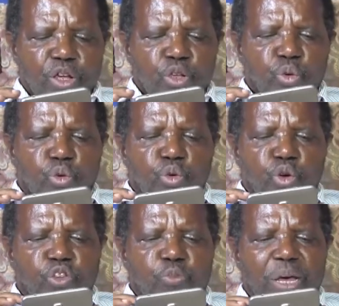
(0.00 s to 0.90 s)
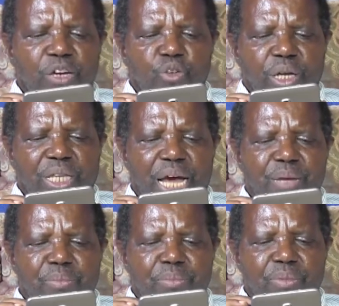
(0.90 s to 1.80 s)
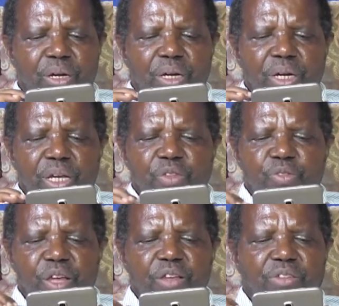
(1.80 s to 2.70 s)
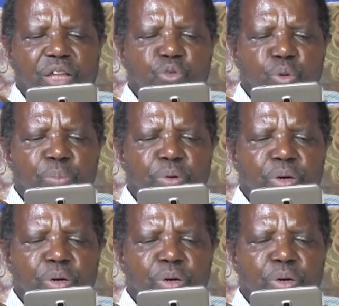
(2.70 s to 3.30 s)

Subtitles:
You do not spend your time in things that will